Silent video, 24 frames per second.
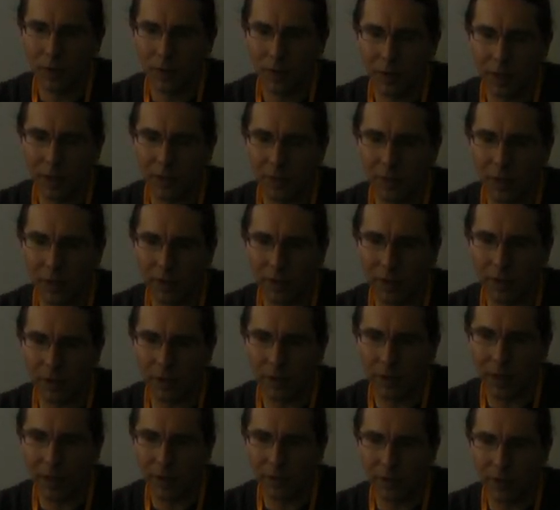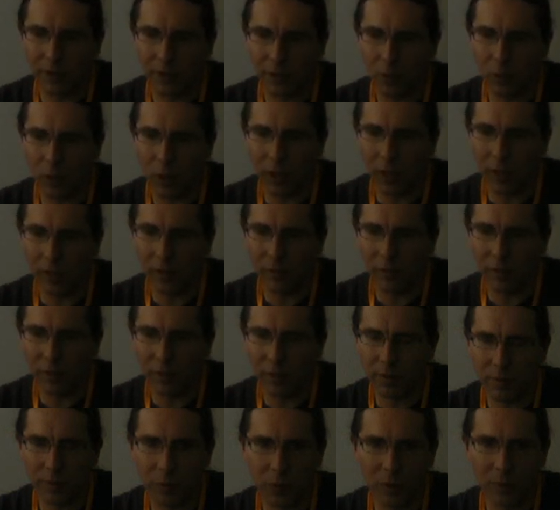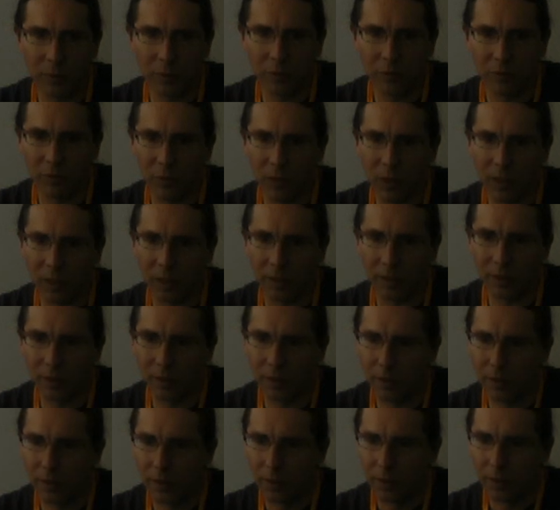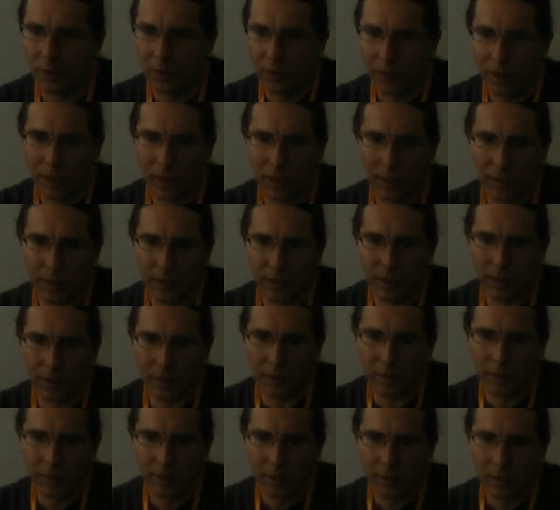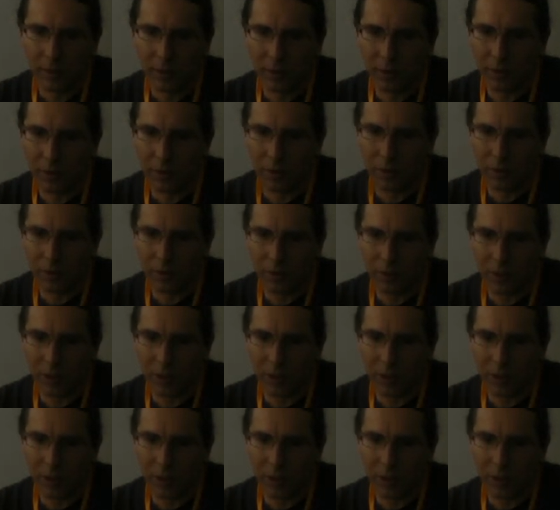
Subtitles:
And that's on the Y event, the Premove Y. And then, you know,